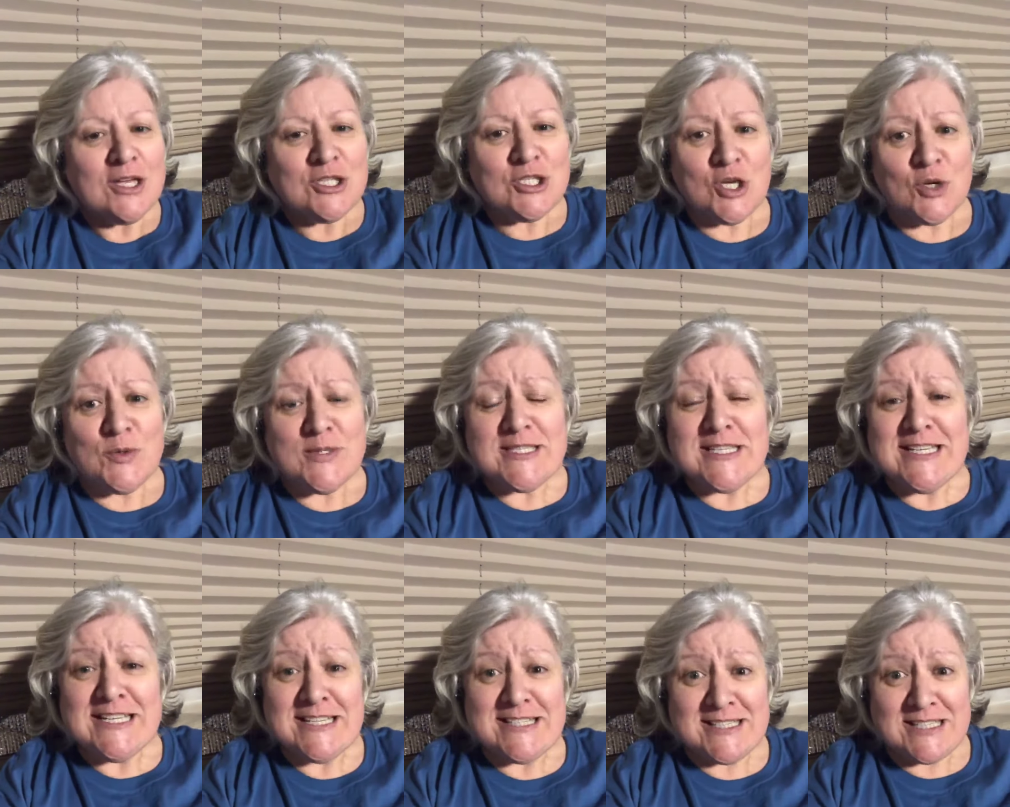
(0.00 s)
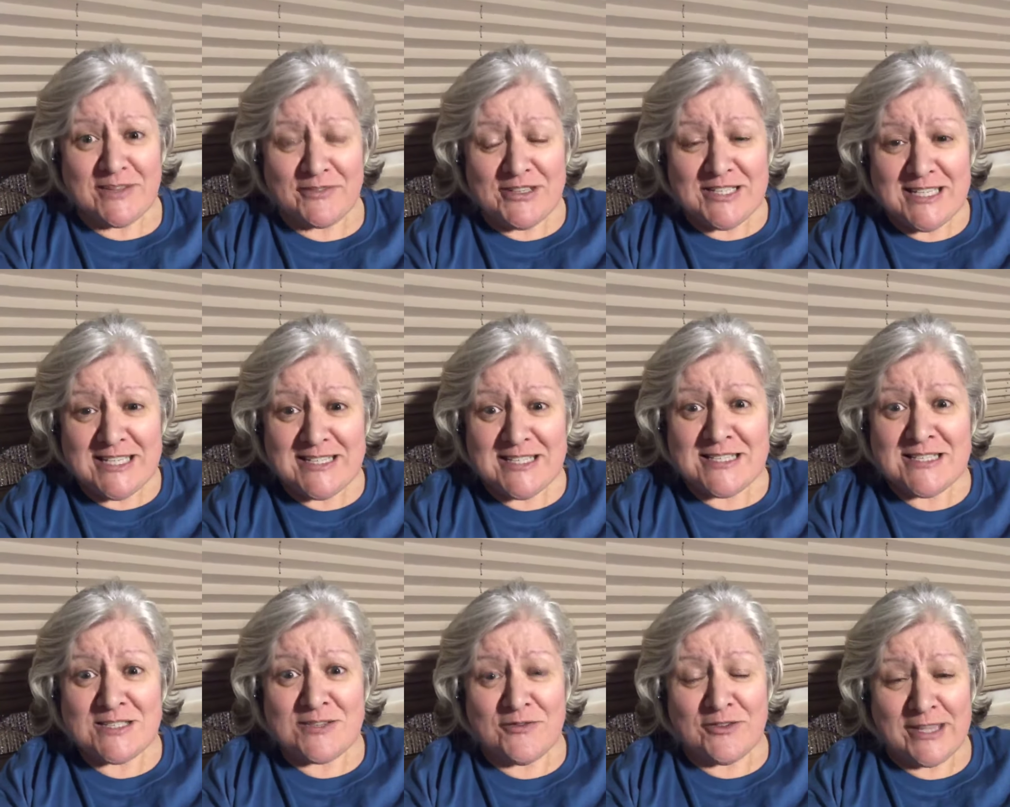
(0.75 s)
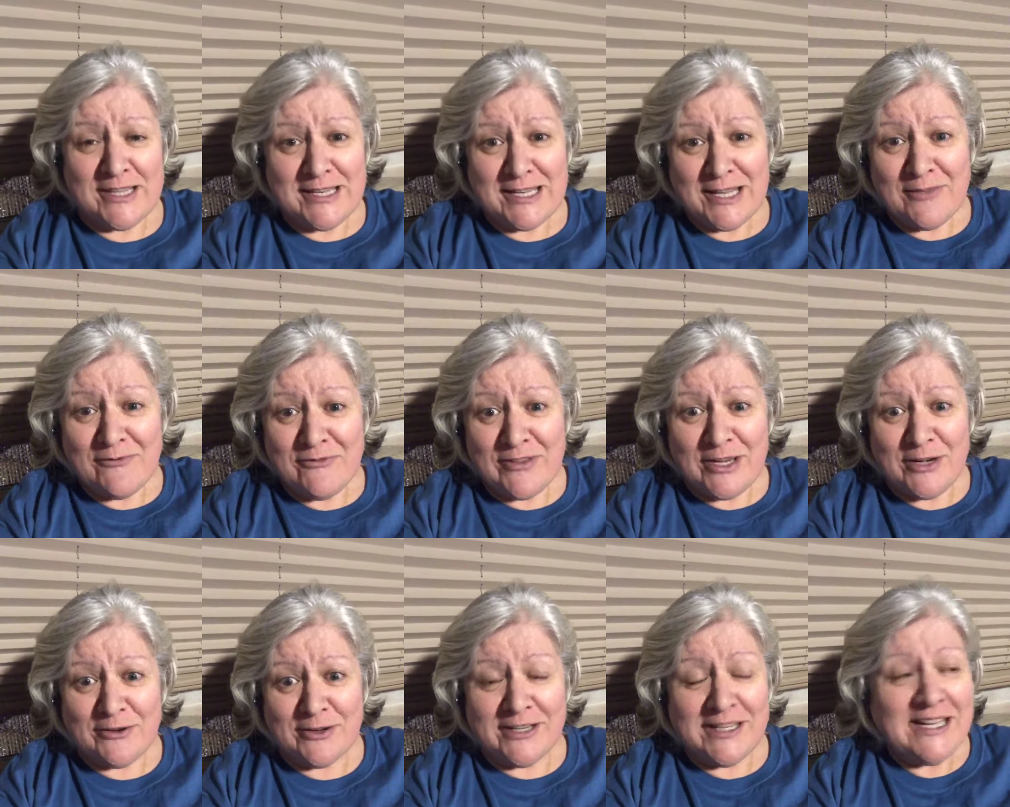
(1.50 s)
Joe is in his 70s, he's a Vietnam
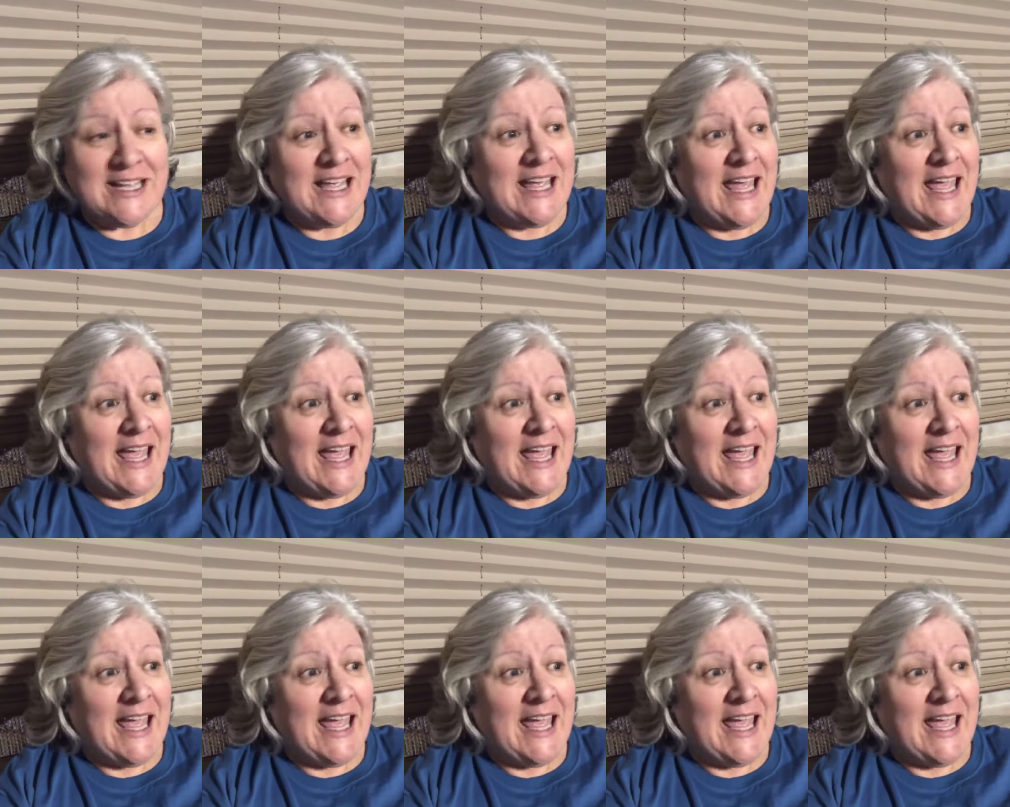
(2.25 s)
veteran,